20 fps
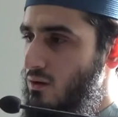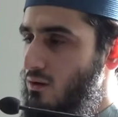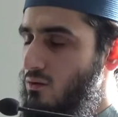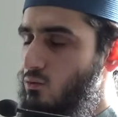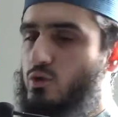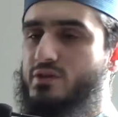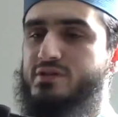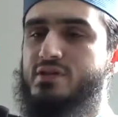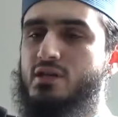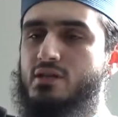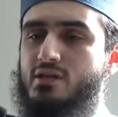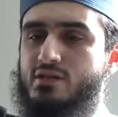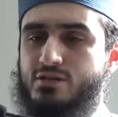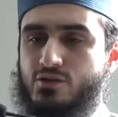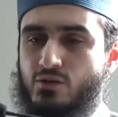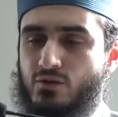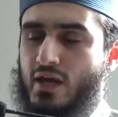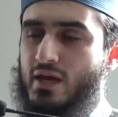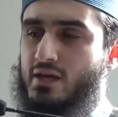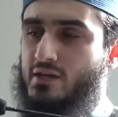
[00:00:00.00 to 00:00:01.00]
We see this
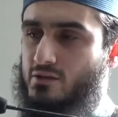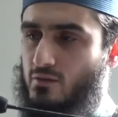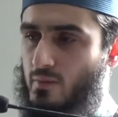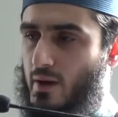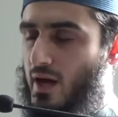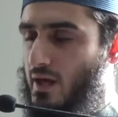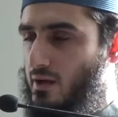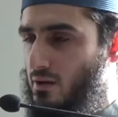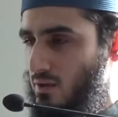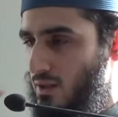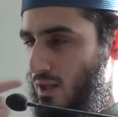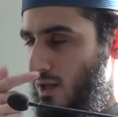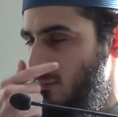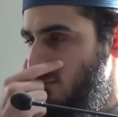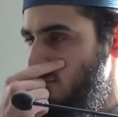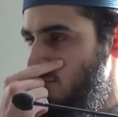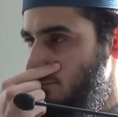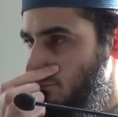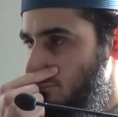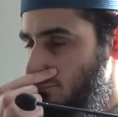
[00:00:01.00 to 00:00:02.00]
today, subhanAllah.
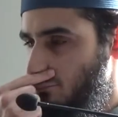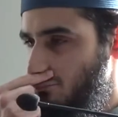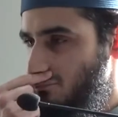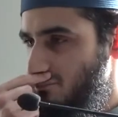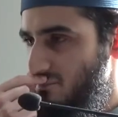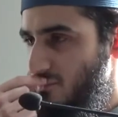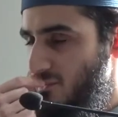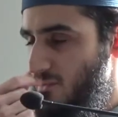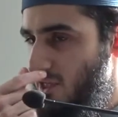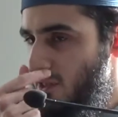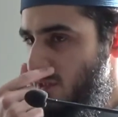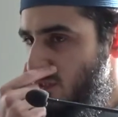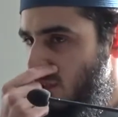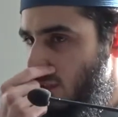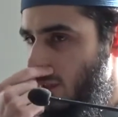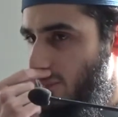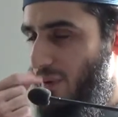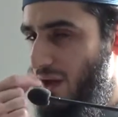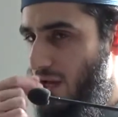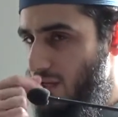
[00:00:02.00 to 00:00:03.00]
Just in
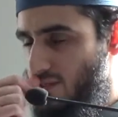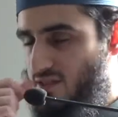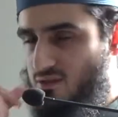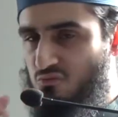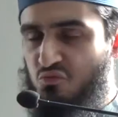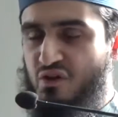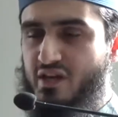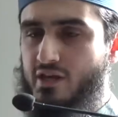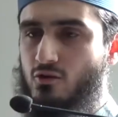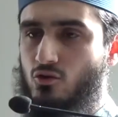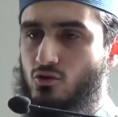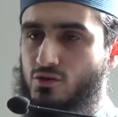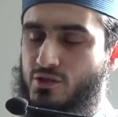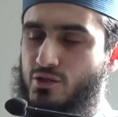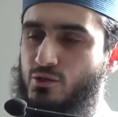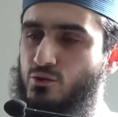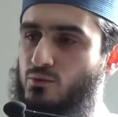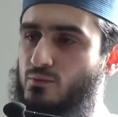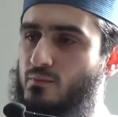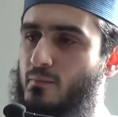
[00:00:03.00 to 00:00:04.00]
the past week or
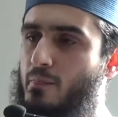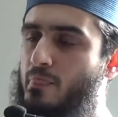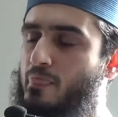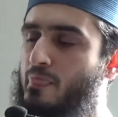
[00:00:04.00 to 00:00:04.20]
two,